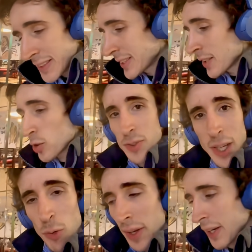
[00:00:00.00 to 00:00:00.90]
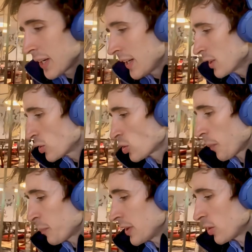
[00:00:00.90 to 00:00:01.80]
Instead of directly
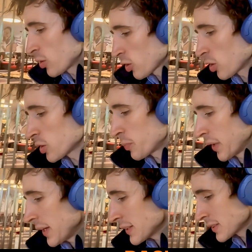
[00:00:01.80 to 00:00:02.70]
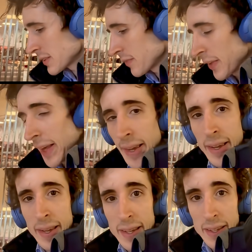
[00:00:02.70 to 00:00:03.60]
jumping in your code base,
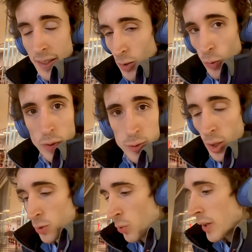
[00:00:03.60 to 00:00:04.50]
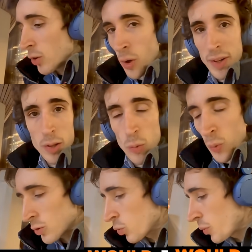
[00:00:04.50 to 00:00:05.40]
without really
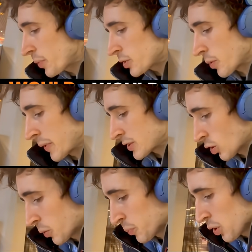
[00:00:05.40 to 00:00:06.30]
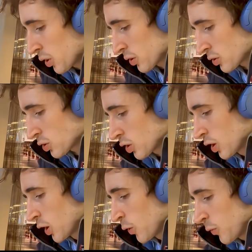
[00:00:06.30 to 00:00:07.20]
knowing what would be the best approach,
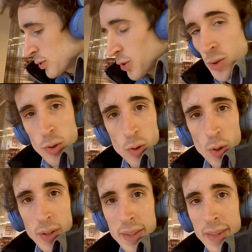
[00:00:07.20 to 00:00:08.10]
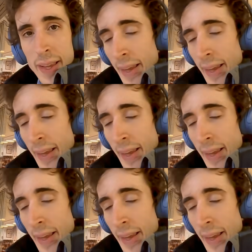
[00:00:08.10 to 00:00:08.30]
without knowing